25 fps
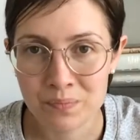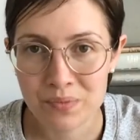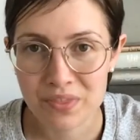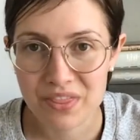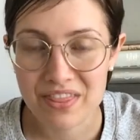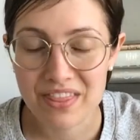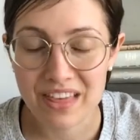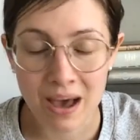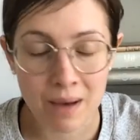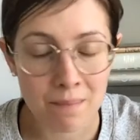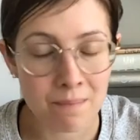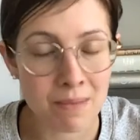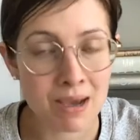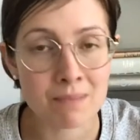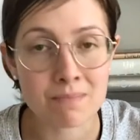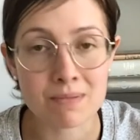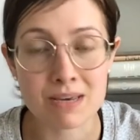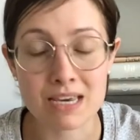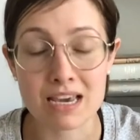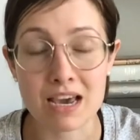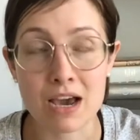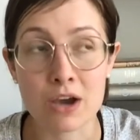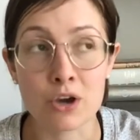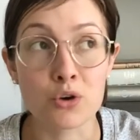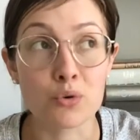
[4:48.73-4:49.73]
That might
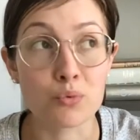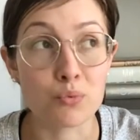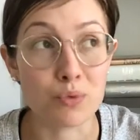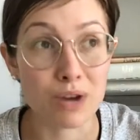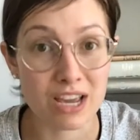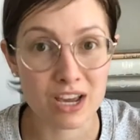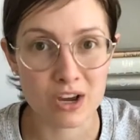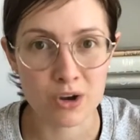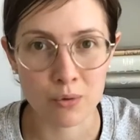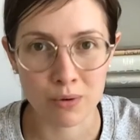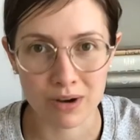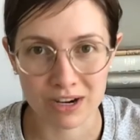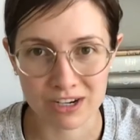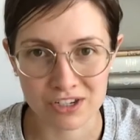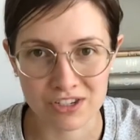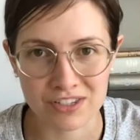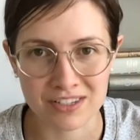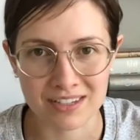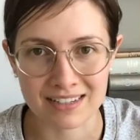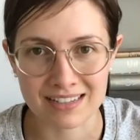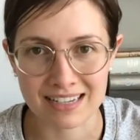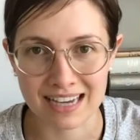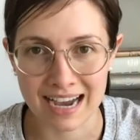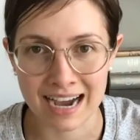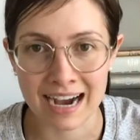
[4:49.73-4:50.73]
be a great
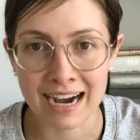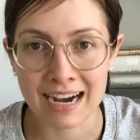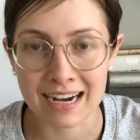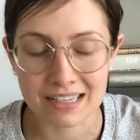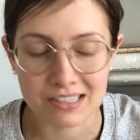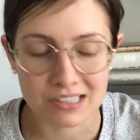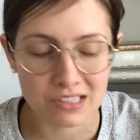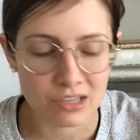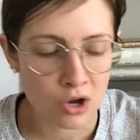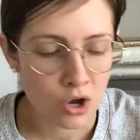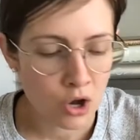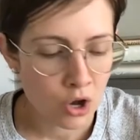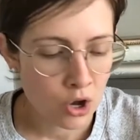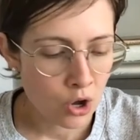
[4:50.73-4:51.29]
question to ask.